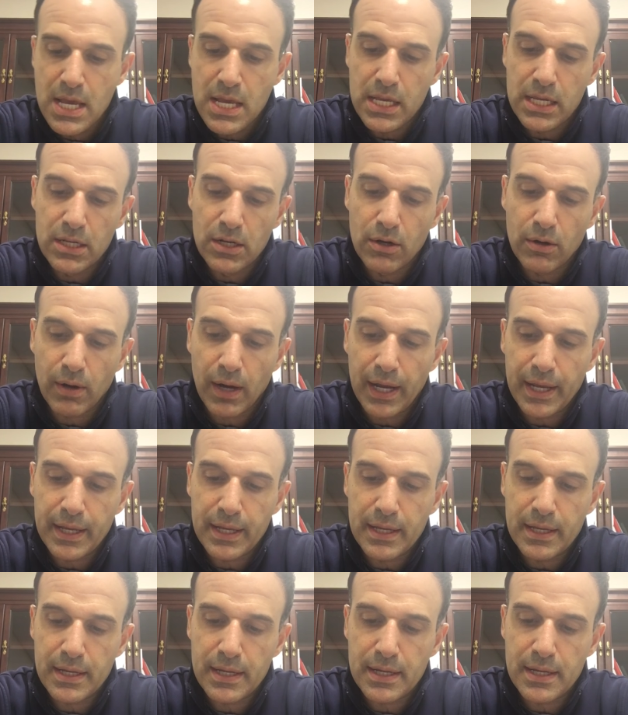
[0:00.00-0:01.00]
you know, I
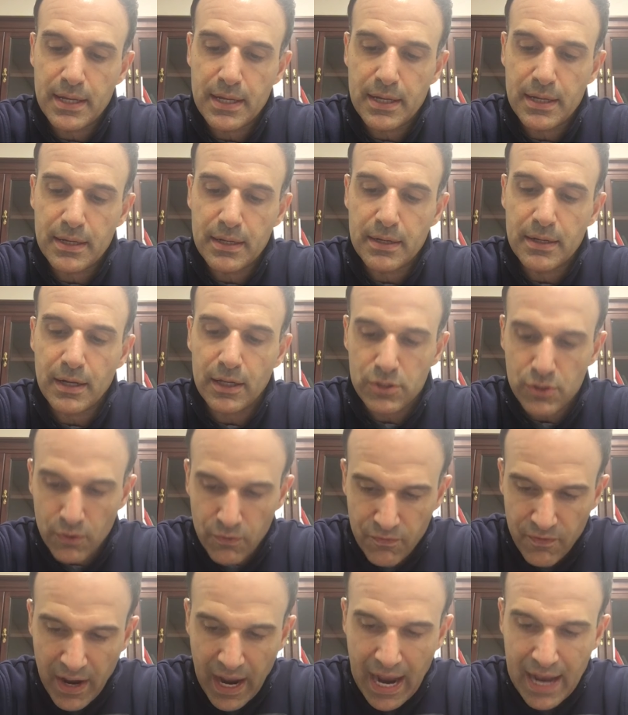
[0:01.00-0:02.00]
not so
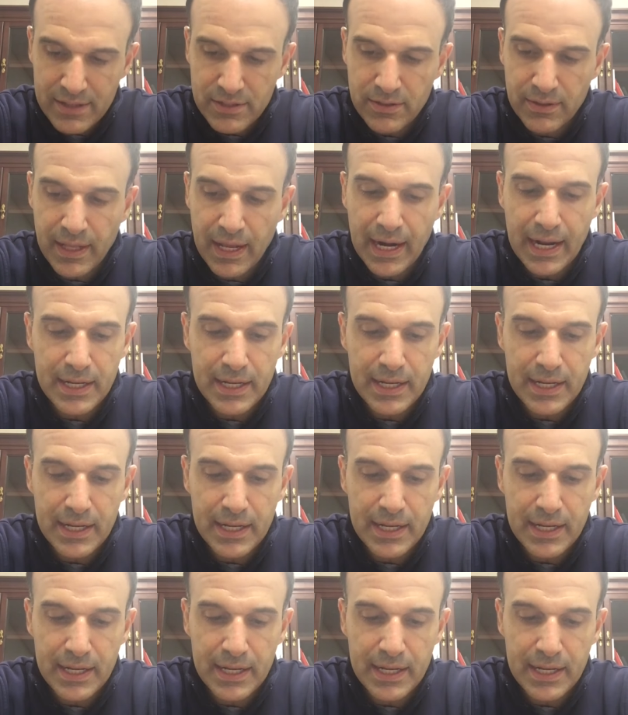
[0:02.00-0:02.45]
fast in that.